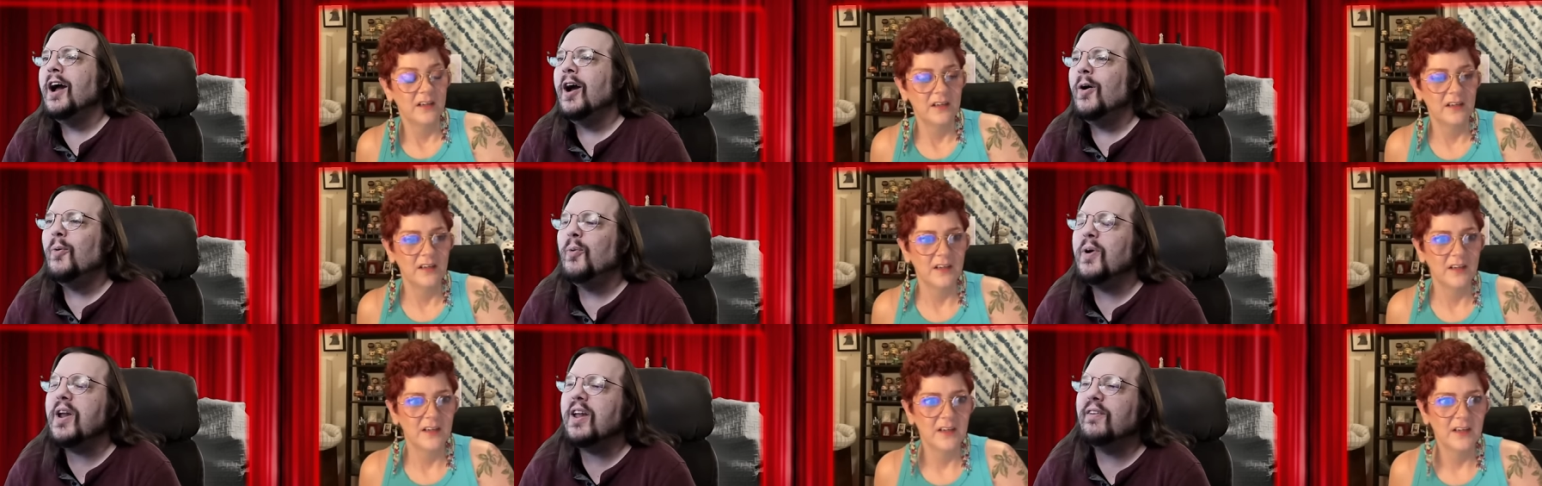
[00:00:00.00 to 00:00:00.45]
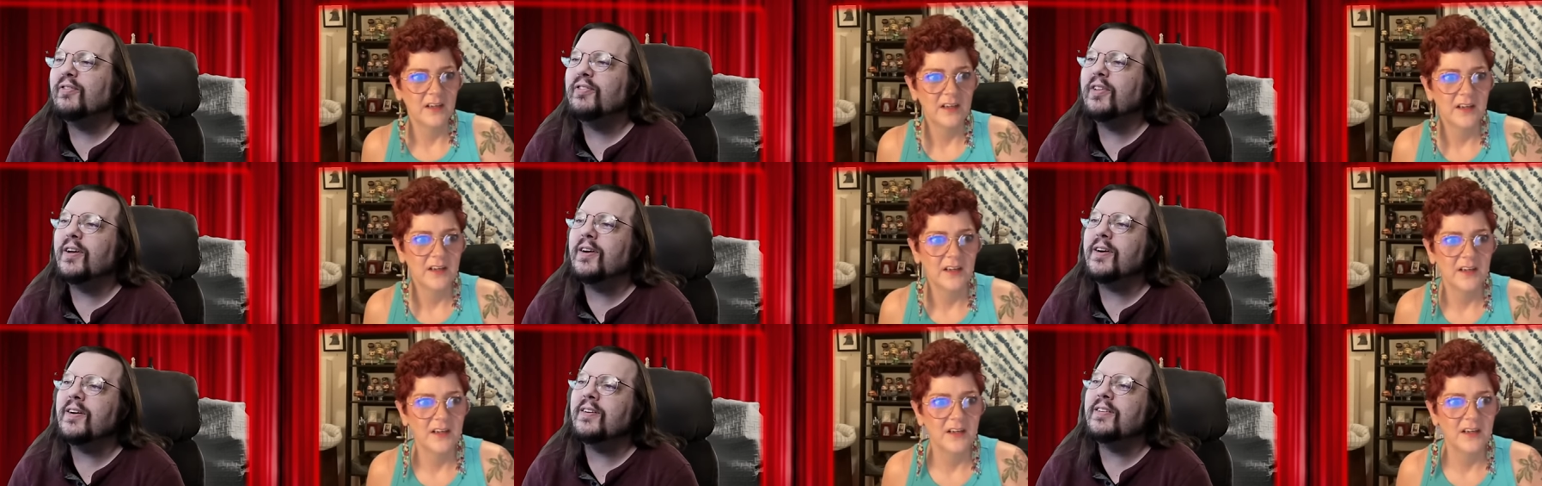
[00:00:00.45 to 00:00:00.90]
Speaker 1: We've
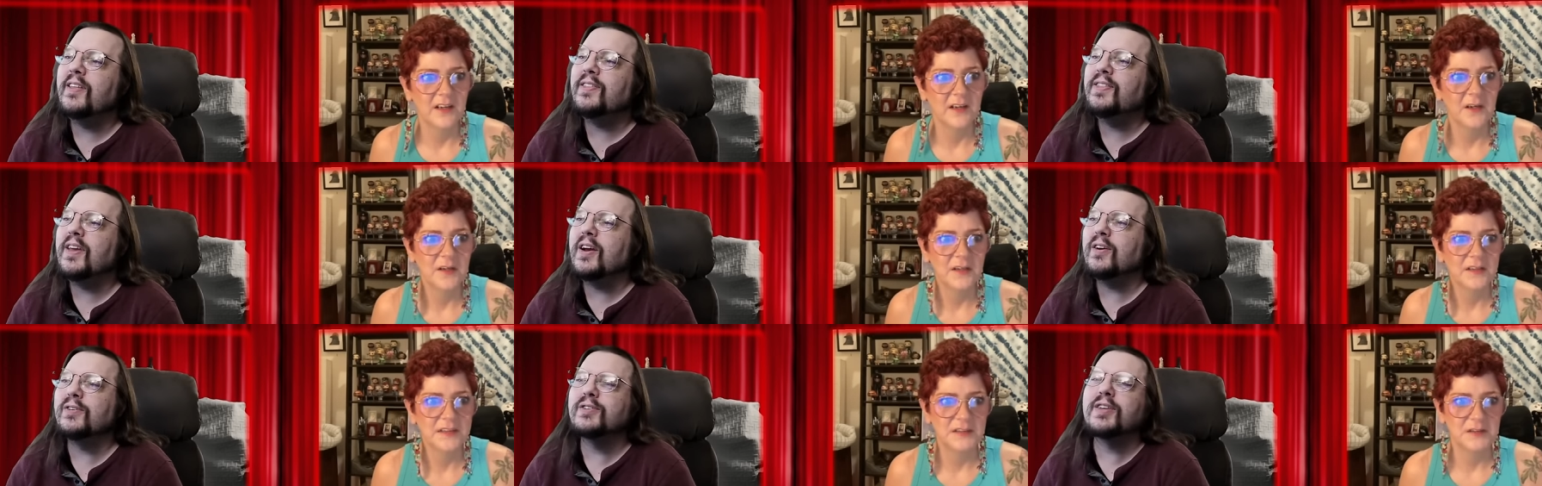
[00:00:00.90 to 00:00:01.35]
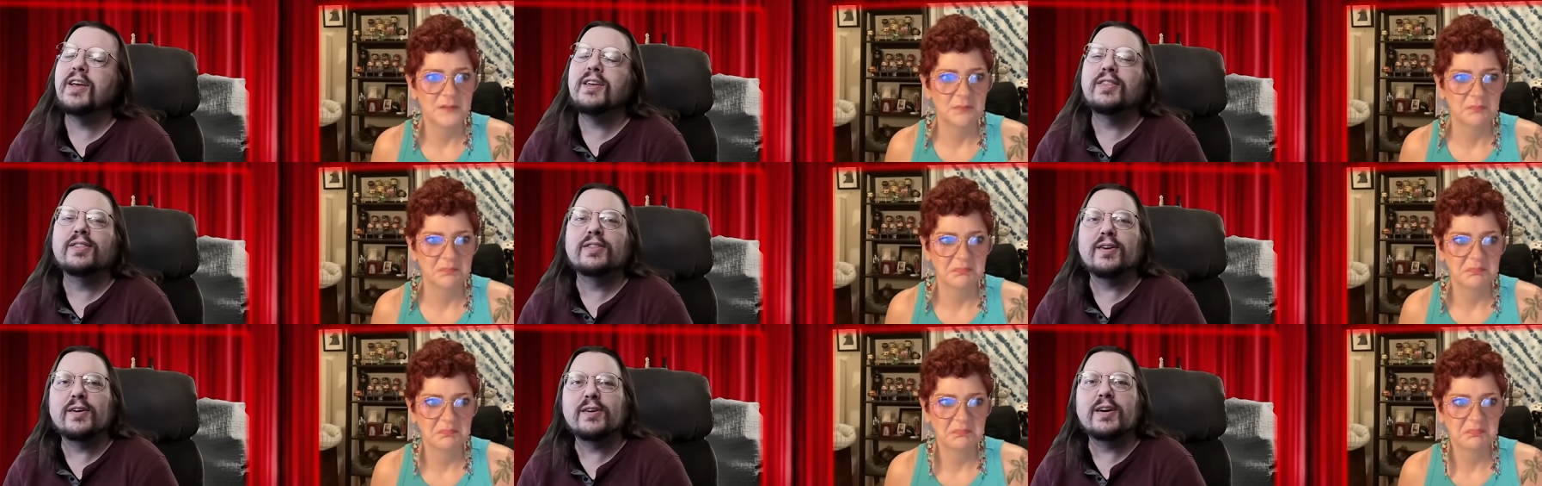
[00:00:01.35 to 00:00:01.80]
learned that there is a
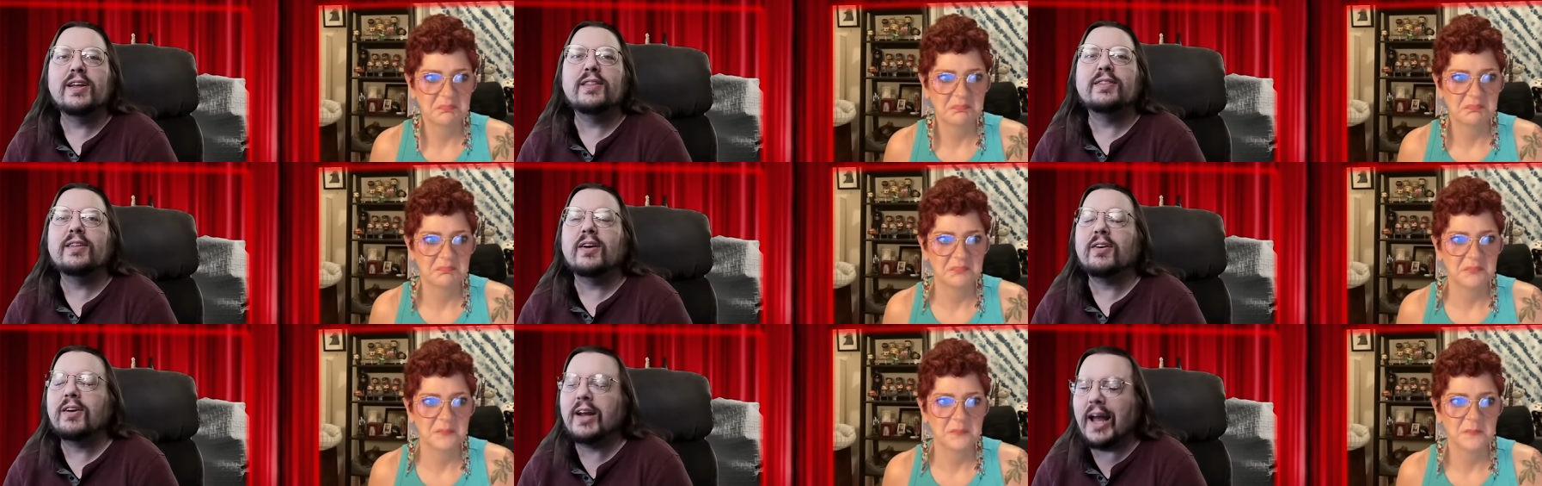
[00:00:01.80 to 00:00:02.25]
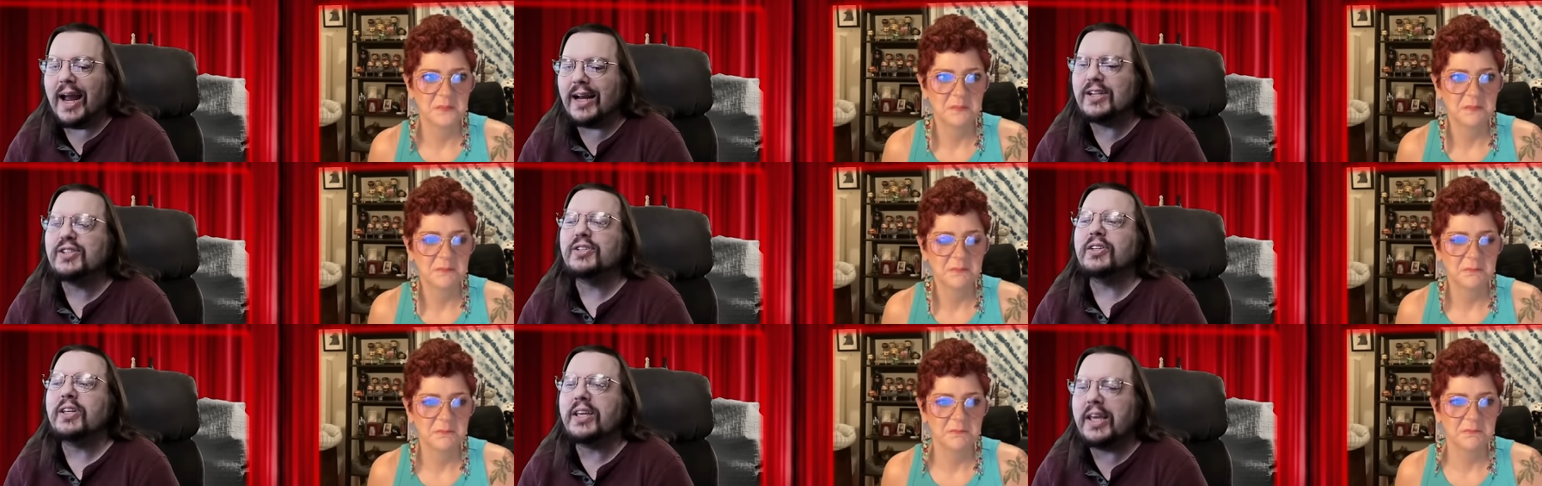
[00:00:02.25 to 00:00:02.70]
30 there
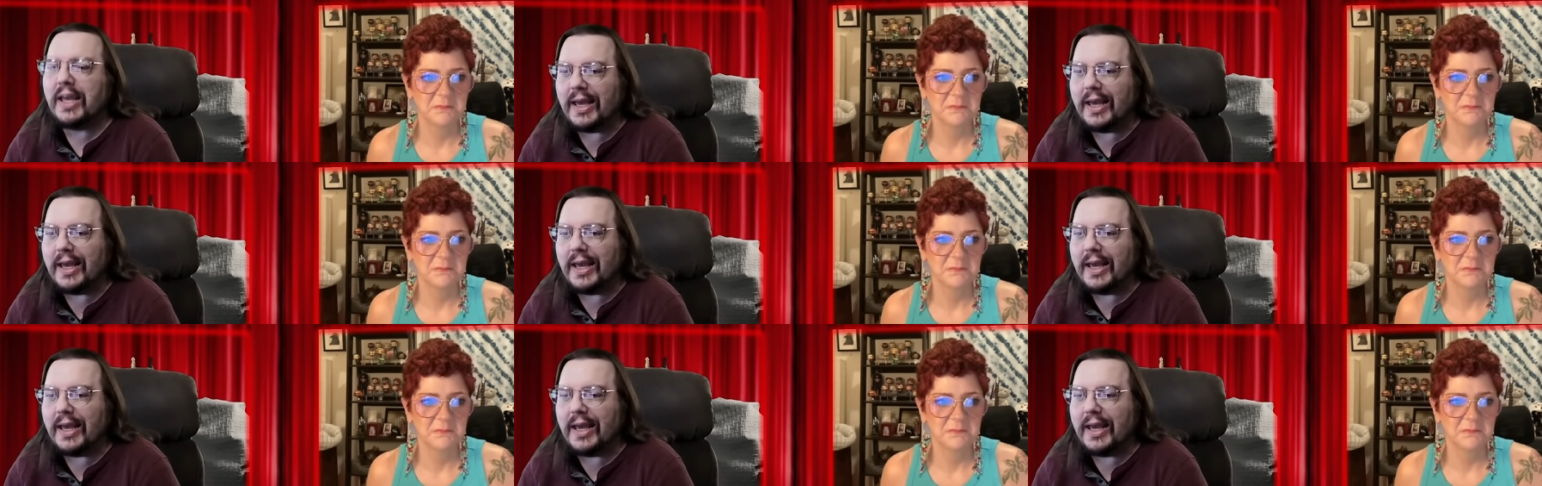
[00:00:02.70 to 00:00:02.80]
actually